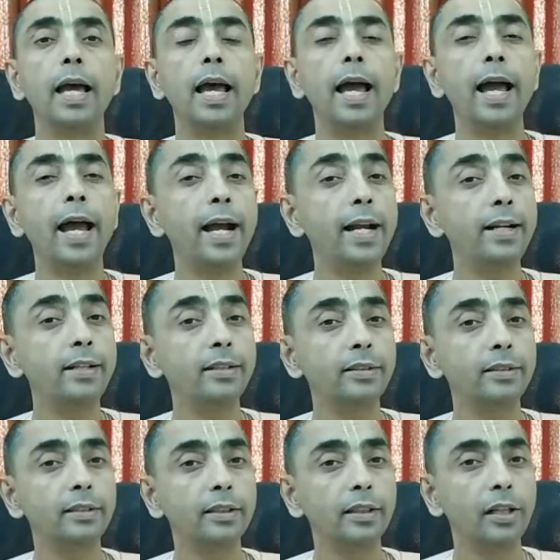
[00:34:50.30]
and
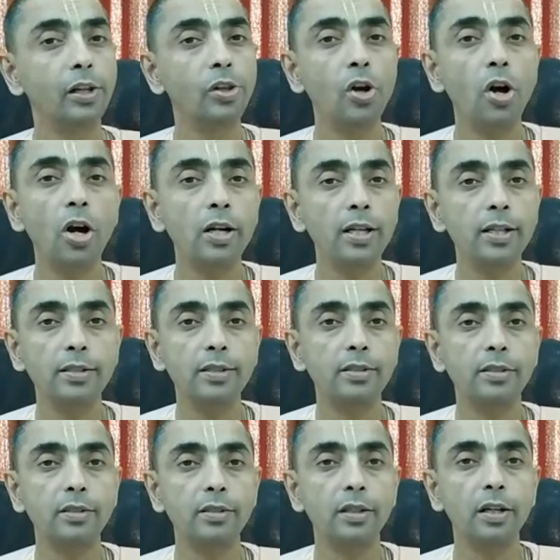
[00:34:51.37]
Lord
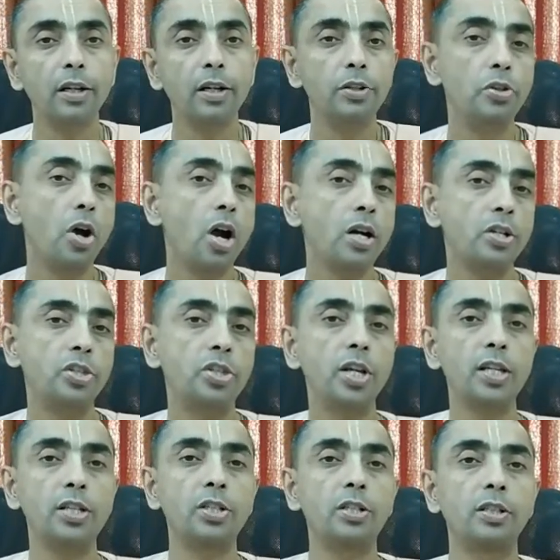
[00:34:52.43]
is not
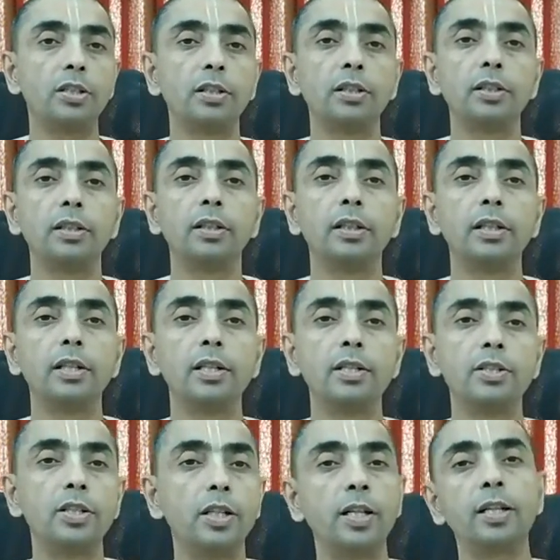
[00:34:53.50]
just
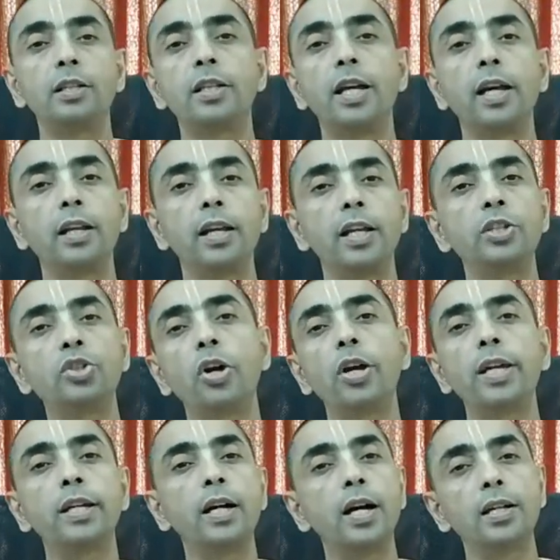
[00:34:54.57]
sitting there
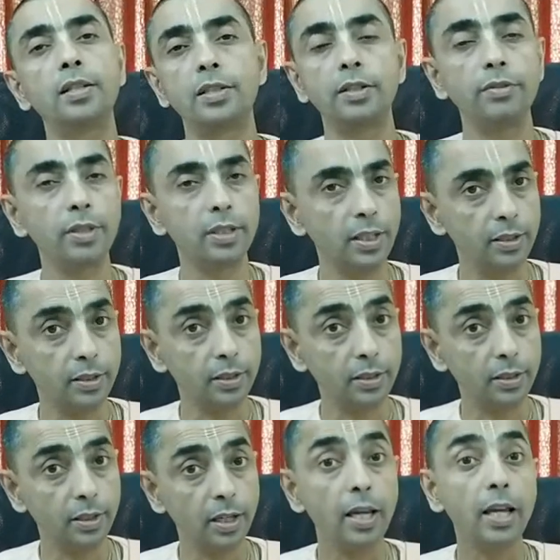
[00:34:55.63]
enjoying our
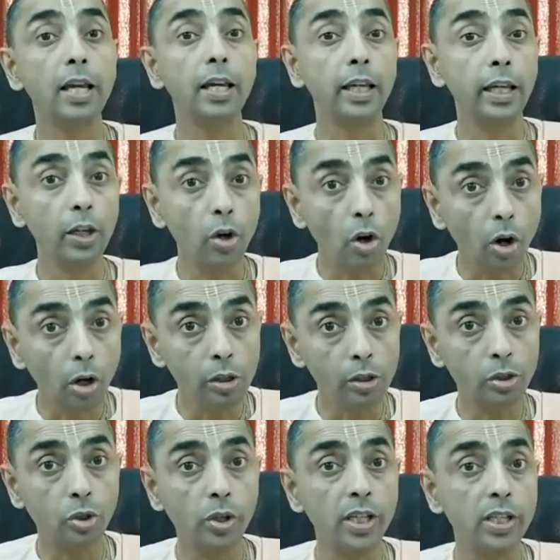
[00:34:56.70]
services. He
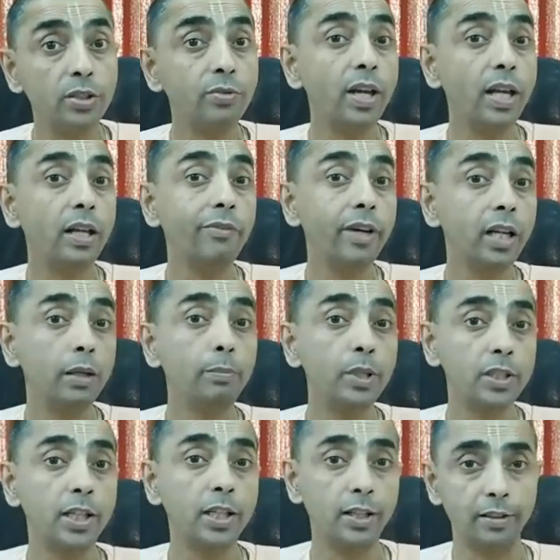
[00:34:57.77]
also is very, very
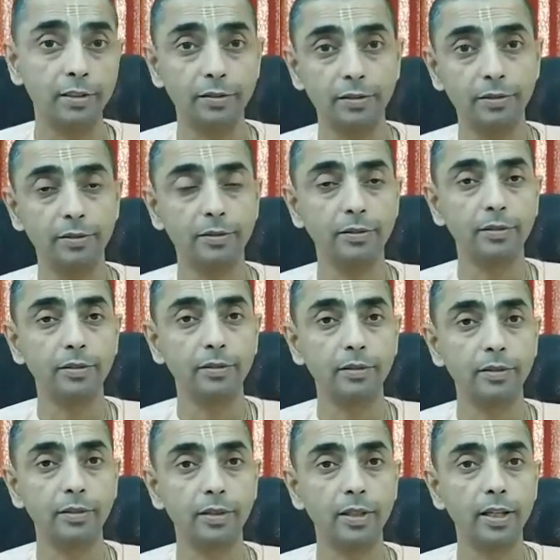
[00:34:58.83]
busy.
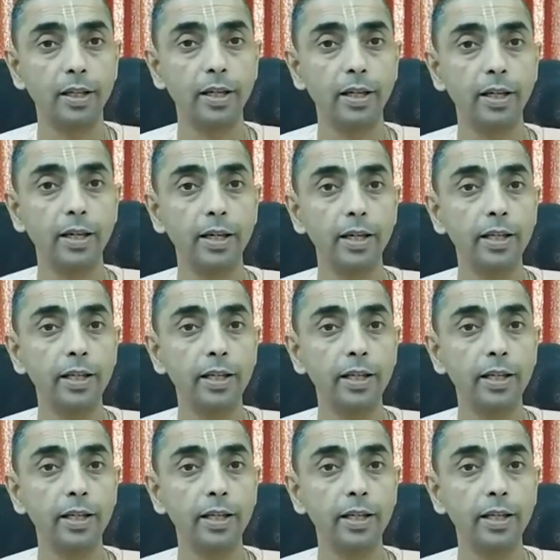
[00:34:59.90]
He